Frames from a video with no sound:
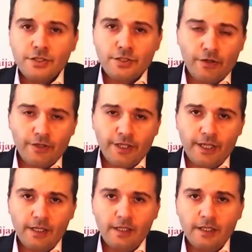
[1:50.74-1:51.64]

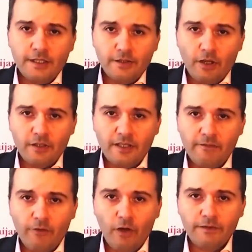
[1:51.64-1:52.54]
Turkey is not
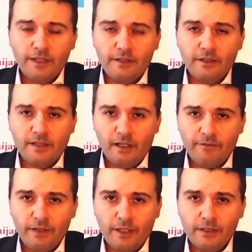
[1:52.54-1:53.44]
involved in this
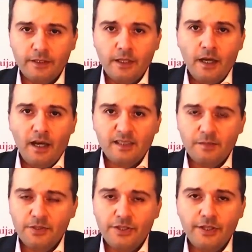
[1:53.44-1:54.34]
conflict.
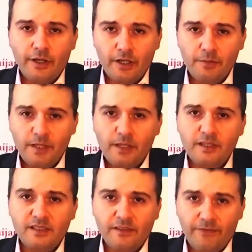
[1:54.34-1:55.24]
Azerbaijani army
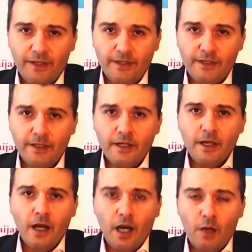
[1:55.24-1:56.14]
is defending
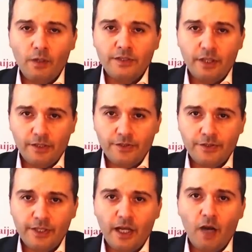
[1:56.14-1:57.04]
our
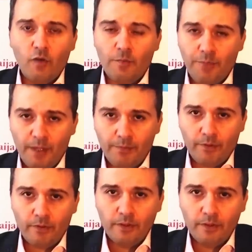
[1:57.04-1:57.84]
territory, our people.